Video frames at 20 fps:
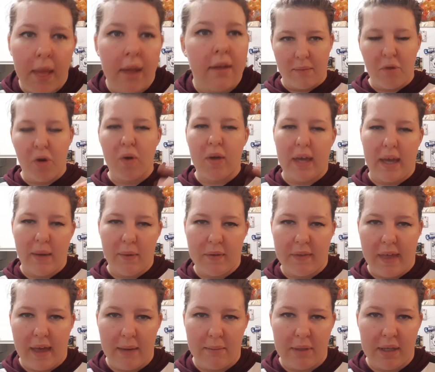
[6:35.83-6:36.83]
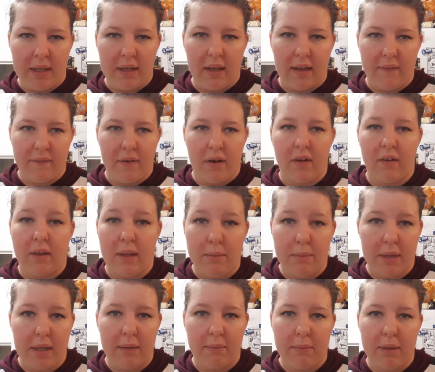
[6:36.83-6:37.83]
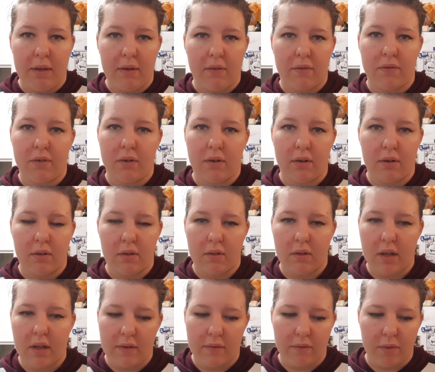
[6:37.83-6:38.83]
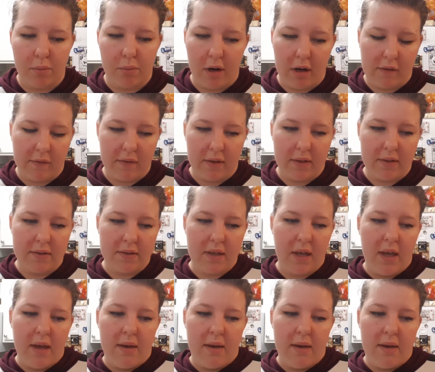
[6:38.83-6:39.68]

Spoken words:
I'm okay with that being a fairly big meal for breakfast,